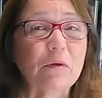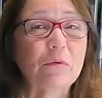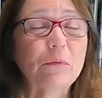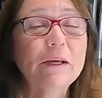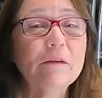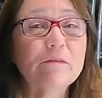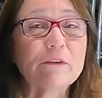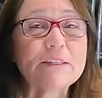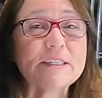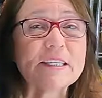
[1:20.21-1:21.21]
Goodwill
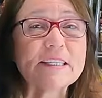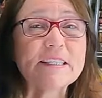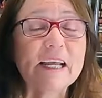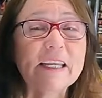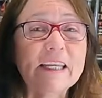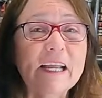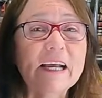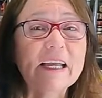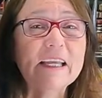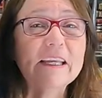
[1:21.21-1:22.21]
for
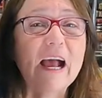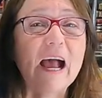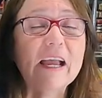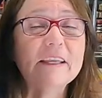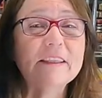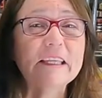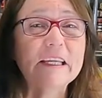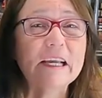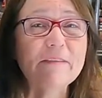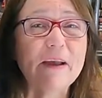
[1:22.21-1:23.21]
$6.99. I
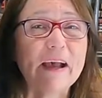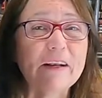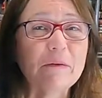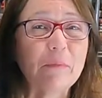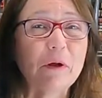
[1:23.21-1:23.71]
think I've had it